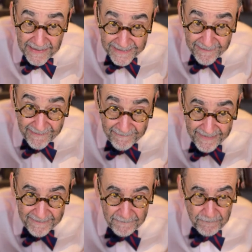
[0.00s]
You know what I
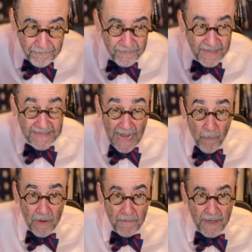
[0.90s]
mean? Because that
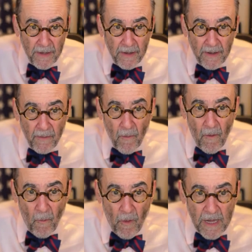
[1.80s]
wouldn't be good.
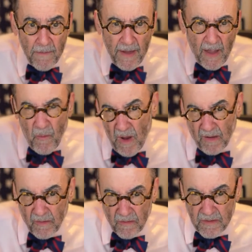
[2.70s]
What do you mean? Well,
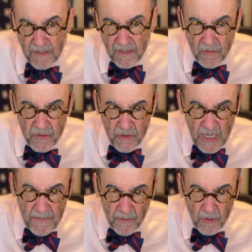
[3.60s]
it looks it looks
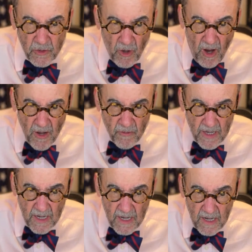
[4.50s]
cheap. It looks tawdry.
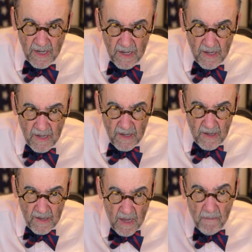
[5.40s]

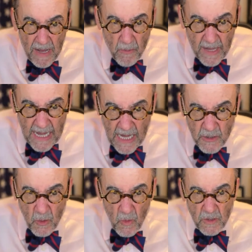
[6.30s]
By the way, can I ask
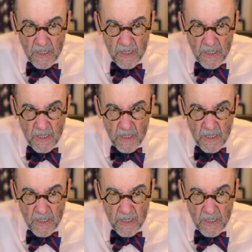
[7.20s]
you a question?